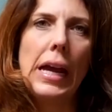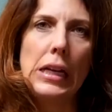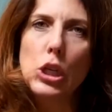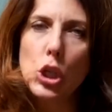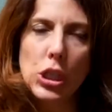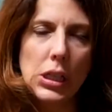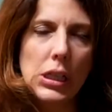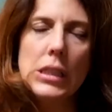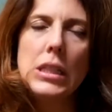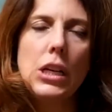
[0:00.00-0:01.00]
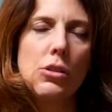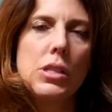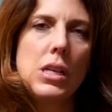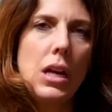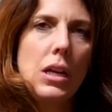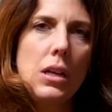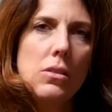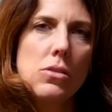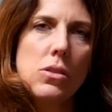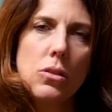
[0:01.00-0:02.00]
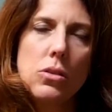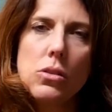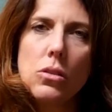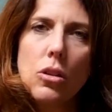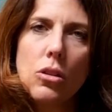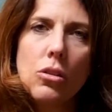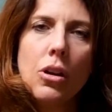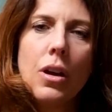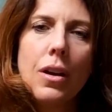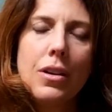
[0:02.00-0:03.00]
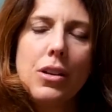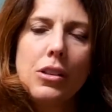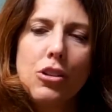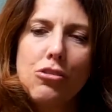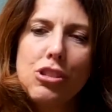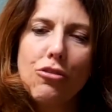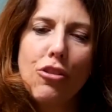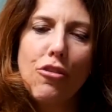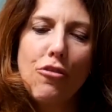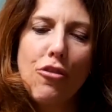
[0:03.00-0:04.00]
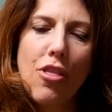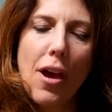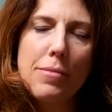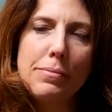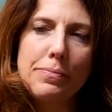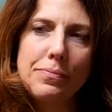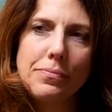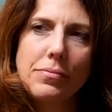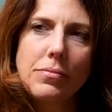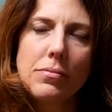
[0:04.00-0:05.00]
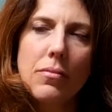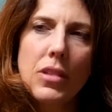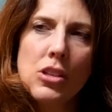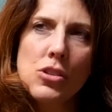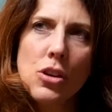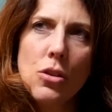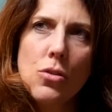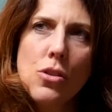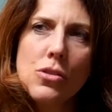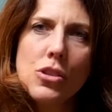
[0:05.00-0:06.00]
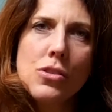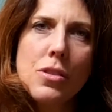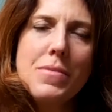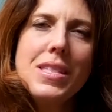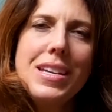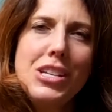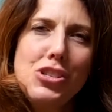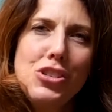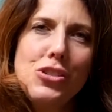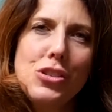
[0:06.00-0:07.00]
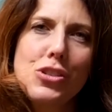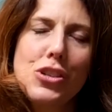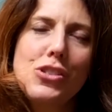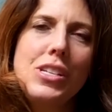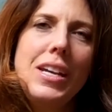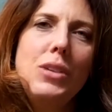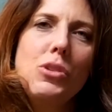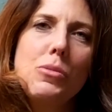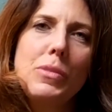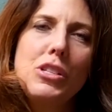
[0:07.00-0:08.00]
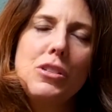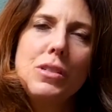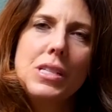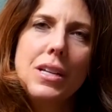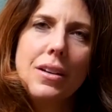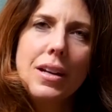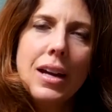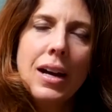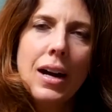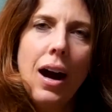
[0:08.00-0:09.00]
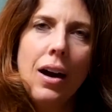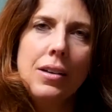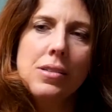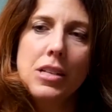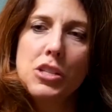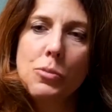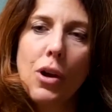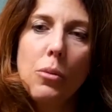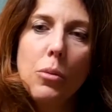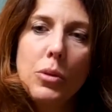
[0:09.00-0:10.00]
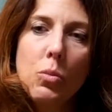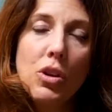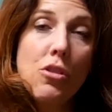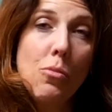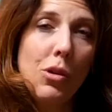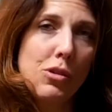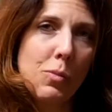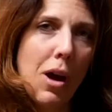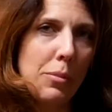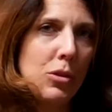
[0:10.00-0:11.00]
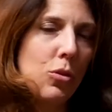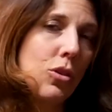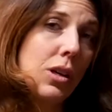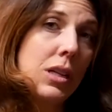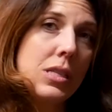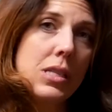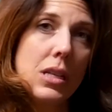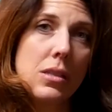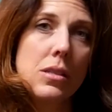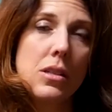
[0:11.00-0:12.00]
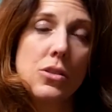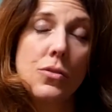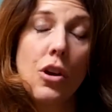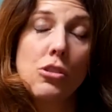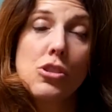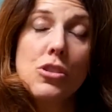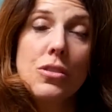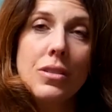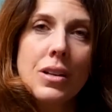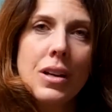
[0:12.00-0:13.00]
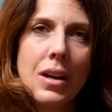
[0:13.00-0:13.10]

angry and irritated. So it's a little different for them. So those are some of the issues associated with the pituitary. Honestly, it's probably one of the most popular organs that's dysfunctional